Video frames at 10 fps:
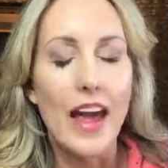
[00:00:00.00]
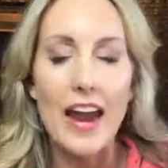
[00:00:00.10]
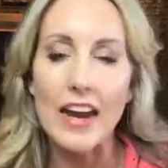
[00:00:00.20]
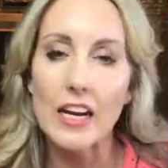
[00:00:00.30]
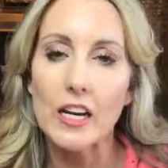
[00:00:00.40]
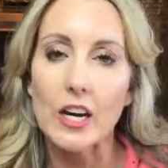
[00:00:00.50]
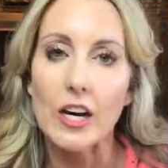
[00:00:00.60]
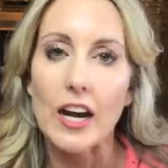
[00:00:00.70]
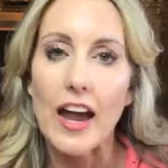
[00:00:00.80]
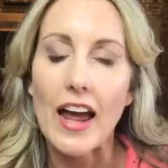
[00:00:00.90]

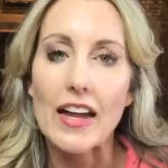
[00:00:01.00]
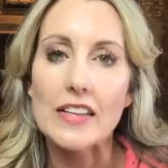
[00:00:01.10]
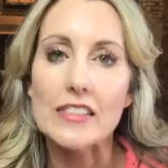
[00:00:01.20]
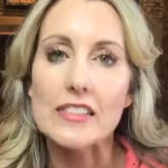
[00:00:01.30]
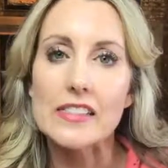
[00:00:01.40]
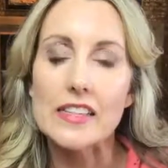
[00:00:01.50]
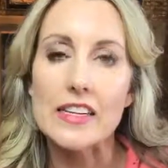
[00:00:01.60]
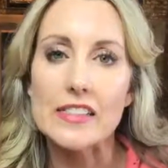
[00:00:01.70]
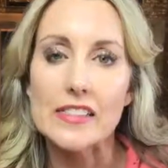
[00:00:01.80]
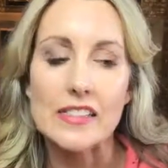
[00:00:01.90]
anger and
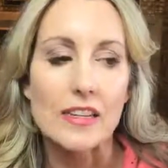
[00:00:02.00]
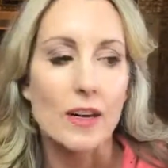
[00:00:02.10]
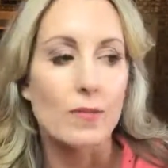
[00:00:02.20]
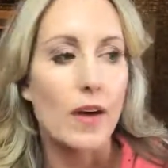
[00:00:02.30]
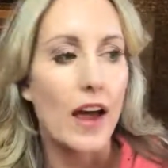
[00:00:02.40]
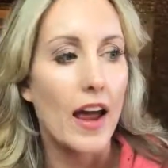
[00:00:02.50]
cynicism